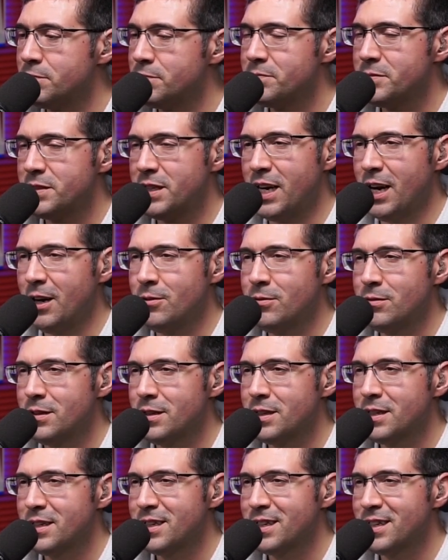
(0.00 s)
you know?
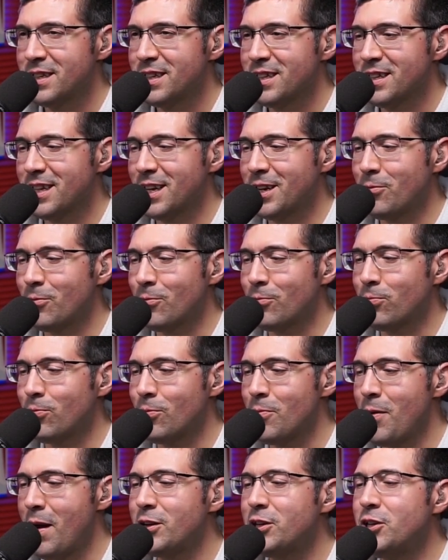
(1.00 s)
Like
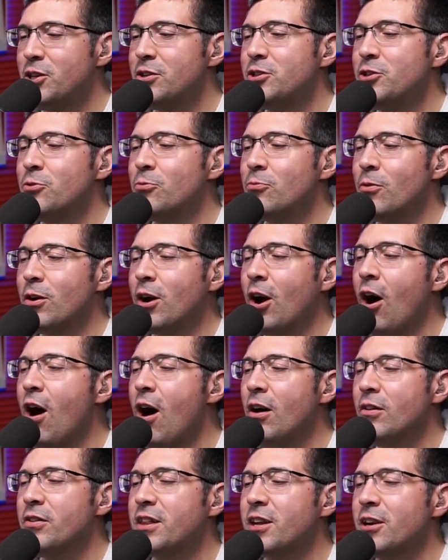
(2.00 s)
remember, do you
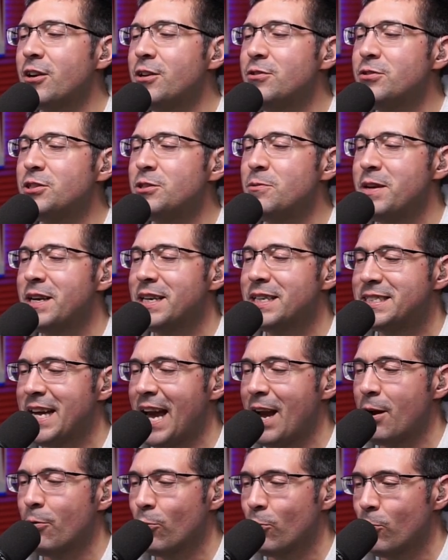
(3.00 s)
recall that there used to be a
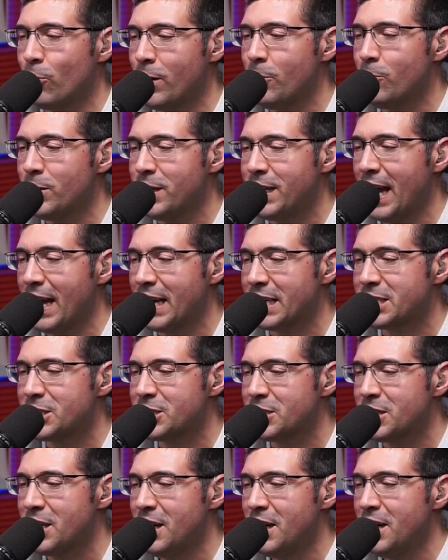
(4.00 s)
day where we would get
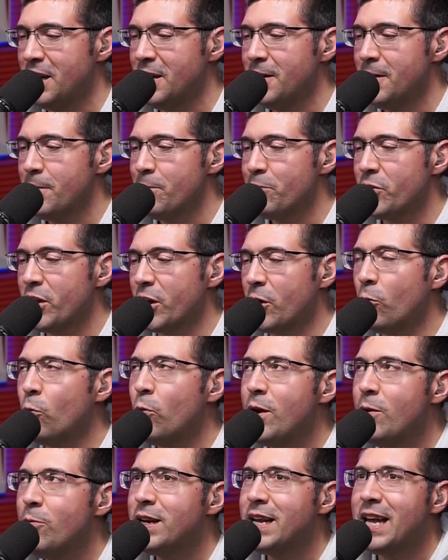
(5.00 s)

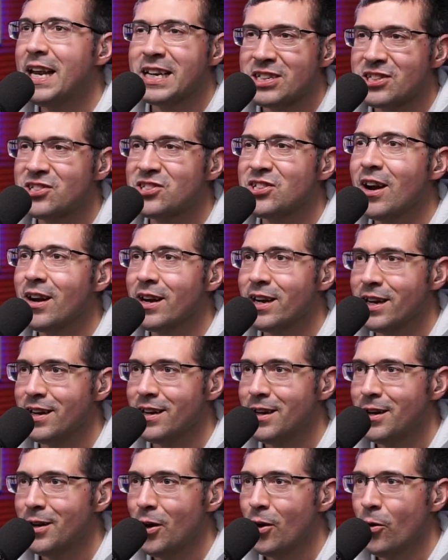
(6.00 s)

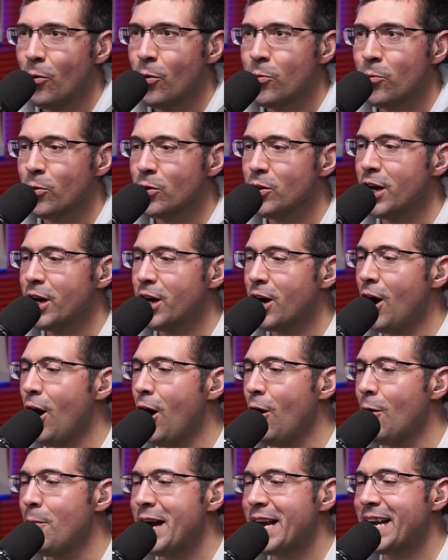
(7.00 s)
excited when we're like,
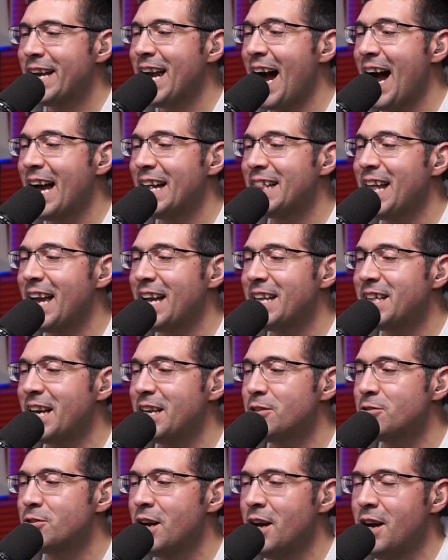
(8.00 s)
"Oh my god,
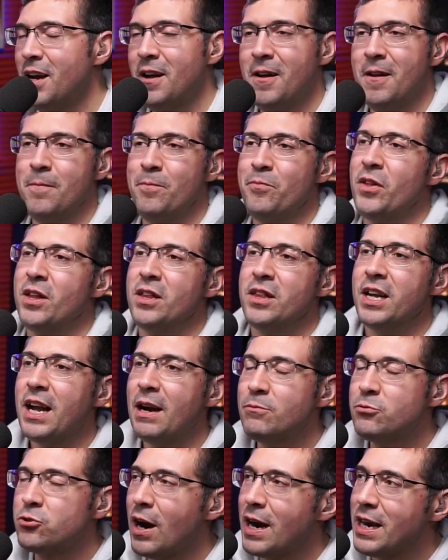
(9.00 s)
they like
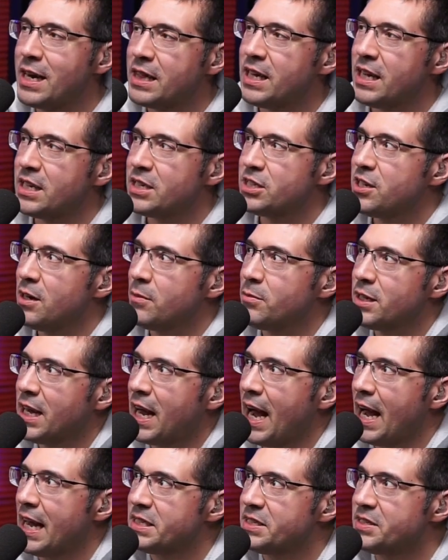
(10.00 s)
I'm trying to think of some of the
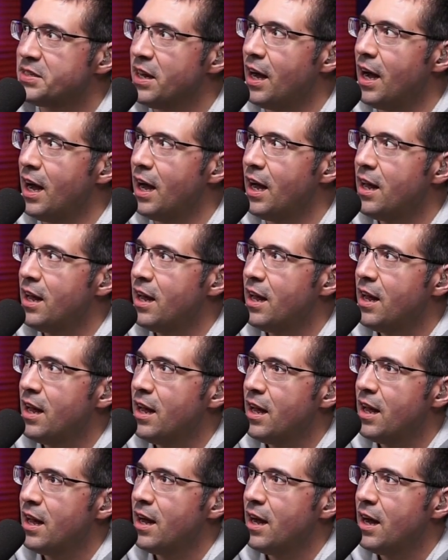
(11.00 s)
guys
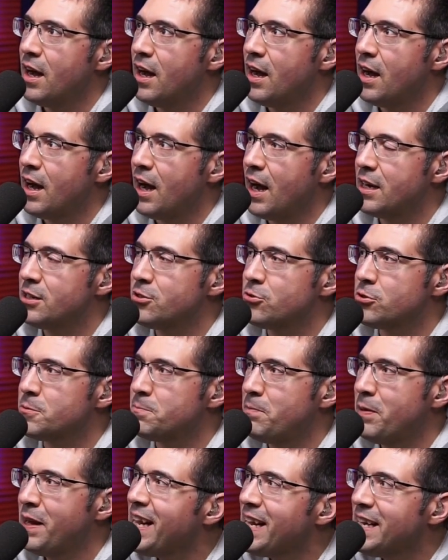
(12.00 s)
Andres
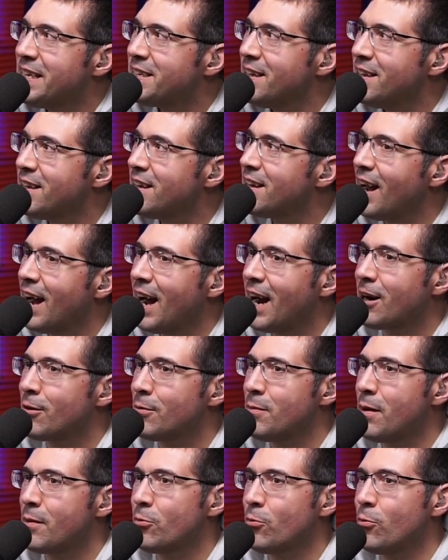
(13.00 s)
Pete, I
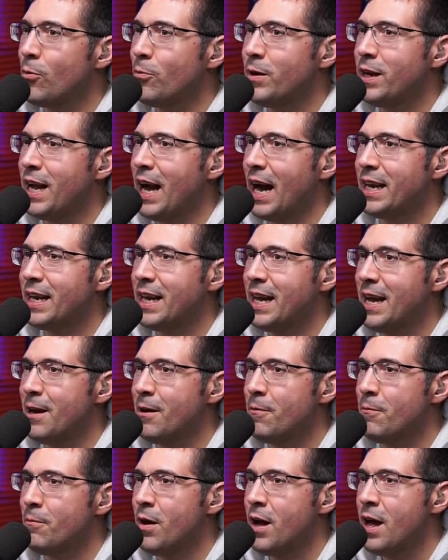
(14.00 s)
remember when we got
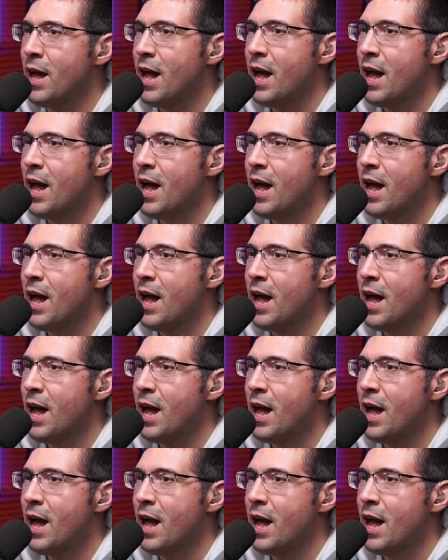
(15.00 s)
him.